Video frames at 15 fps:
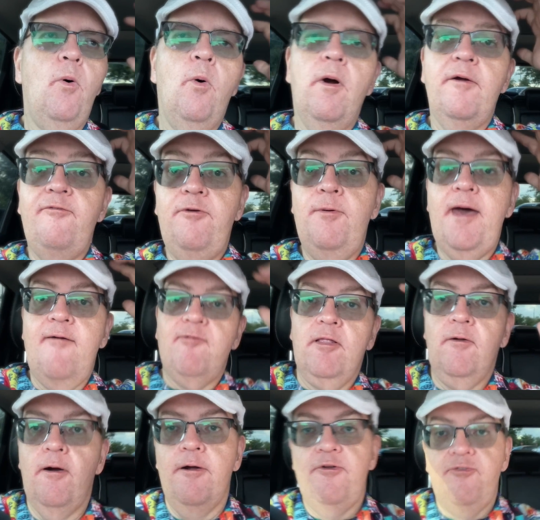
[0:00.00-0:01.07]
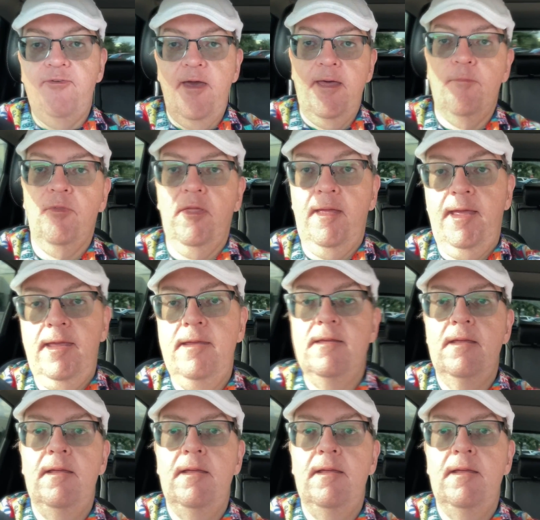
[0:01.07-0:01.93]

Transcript: Or if you have a large family